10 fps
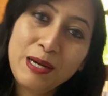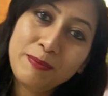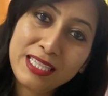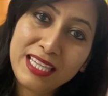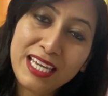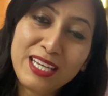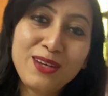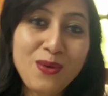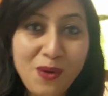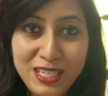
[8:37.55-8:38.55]
But then it
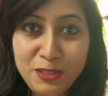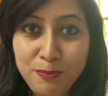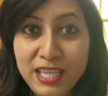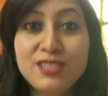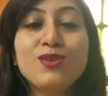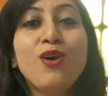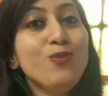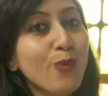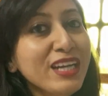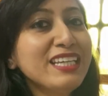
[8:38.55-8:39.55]
all depends
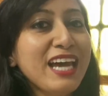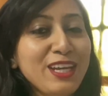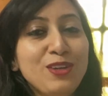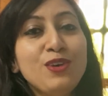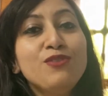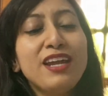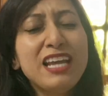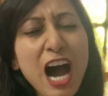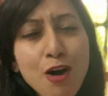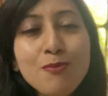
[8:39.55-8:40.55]
on what kind of and
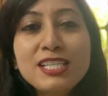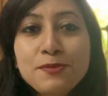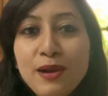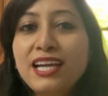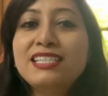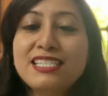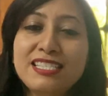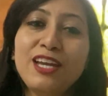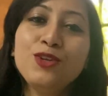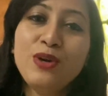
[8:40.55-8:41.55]
how much practice
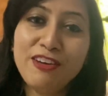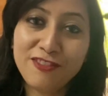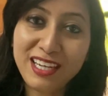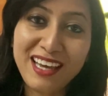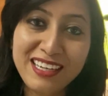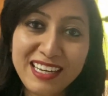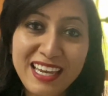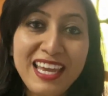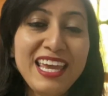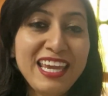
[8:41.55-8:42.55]
that you have done
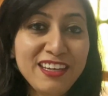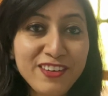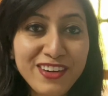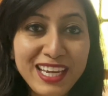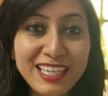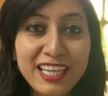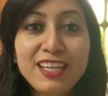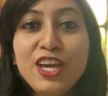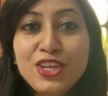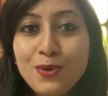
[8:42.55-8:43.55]
in
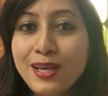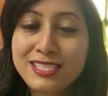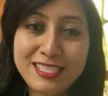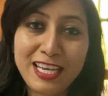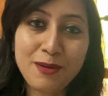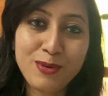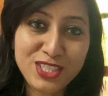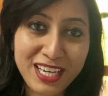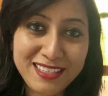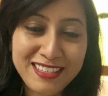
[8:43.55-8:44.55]
creating UX design
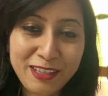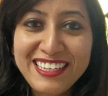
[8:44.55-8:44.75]
projects.